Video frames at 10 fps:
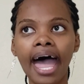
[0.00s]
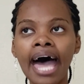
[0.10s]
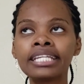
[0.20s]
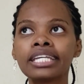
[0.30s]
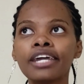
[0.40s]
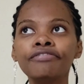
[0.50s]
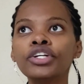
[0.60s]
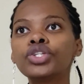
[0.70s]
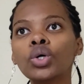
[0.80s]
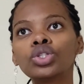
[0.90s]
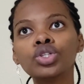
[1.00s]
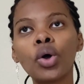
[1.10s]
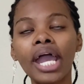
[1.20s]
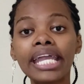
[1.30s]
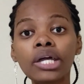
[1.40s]
And if you don't
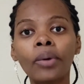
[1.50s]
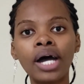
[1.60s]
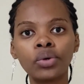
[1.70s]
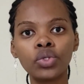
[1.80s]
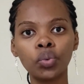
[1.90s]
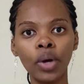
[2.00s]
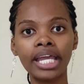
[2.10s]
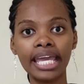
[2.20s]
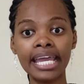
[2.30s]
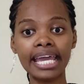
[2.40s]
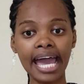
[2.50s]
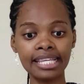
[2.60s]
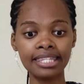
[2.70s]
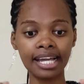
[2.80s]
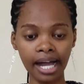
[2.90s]
know anyone who's working
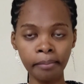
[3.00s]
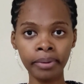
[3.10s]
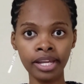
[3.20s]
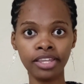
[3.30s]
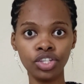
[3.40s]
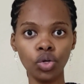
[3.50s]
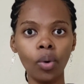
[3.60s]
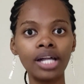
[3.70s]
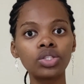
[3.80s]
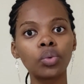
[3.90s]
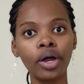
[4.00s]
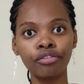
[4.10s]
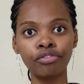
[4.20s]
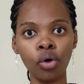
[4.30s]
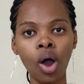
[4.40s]
at the company that you want to work
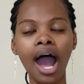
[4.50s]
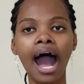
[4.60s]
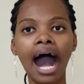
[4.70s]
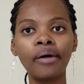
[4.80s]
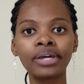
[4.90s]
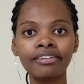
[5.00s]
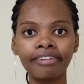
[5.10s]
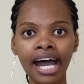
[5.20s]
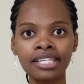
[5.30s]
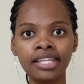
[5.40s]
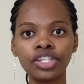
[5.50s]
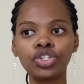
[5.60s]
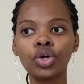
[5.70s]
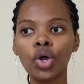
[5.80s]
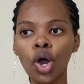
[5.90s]
for, I would advise
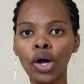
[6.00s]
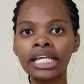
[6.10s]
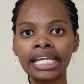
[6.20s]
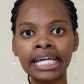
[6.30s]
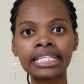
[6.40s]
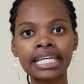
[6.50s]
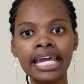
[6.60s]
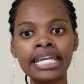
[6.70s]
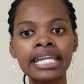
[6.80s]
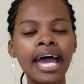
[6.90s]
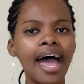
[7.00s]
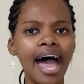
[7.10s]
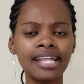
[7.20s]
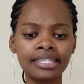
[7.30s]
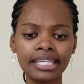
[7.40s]
that you go on LinkedIn
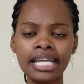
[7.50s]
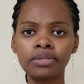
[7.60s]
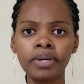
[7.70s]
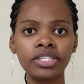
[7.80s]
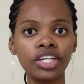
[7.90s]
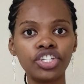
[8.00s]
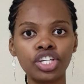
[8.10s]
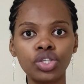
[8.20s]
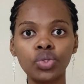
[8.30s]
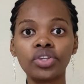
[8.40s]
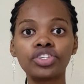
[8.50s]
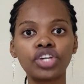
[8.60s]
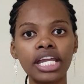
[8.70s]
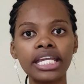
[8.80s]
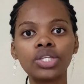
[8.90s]
and send messages to the
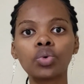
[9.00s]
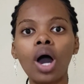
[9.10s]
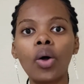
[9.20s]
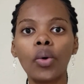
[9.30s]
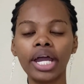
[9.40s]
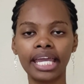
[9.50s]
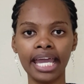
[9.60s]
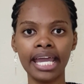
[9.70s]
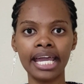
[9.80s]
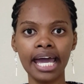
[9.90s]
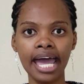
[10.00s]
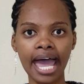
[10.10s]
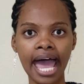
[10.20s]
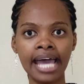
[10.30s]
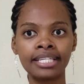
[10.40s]
trainees who are working
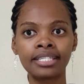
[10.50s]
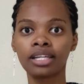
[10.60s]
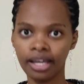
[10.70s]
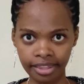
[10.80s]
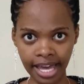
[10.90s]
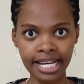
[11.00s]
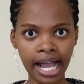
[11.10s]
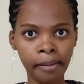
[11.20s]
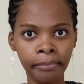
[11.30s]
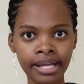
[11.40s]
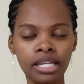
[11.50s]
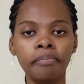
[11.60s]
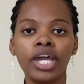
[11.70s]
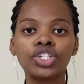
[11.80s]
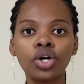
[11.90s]
at that company.
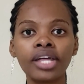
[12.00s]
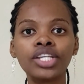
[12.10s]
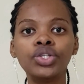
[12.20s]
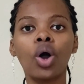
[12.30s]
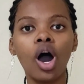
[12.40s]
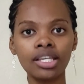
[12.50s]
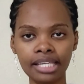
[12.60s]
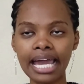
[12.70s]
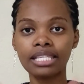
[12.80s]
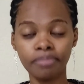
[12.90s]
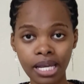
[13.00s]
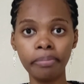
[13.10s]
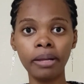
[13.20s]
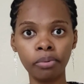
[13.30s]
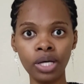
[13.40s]
Make sure that you ask as many
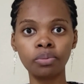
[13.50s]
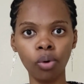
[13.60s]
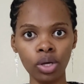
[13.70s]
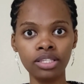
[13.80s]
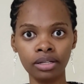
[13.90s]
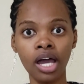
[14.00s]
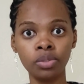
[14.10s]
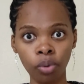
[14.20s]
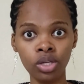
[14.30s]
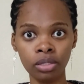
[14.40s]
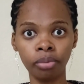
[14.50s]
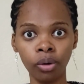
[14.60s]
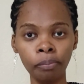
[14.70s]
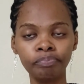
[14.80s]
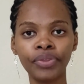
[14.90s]
people as
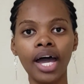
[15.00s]
possible.